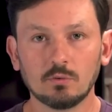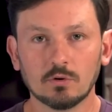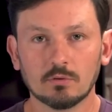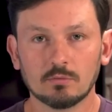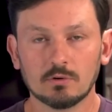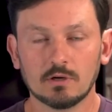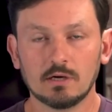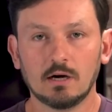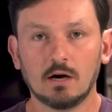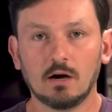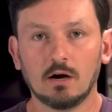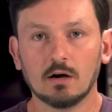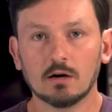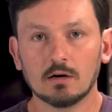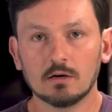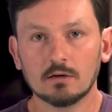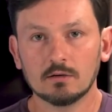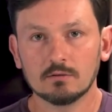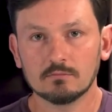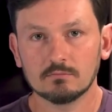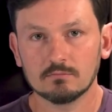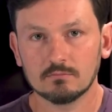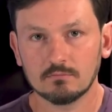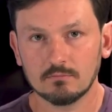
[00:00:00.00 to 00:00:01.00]
where we
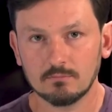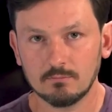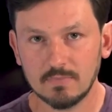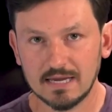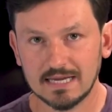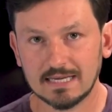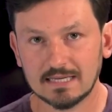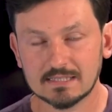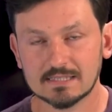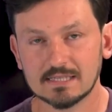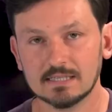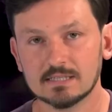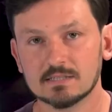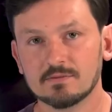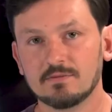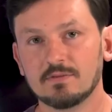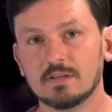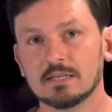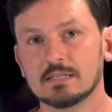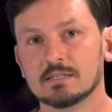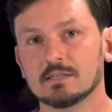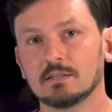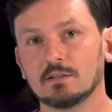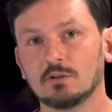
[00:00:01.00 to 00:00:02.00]
are making sense of
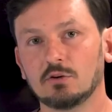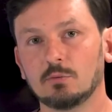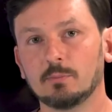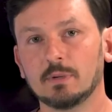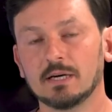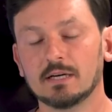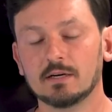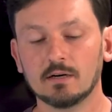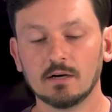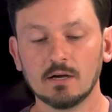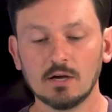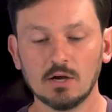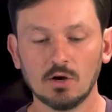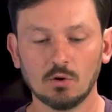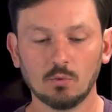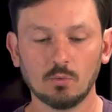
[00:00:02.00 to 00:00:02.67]
things a little better,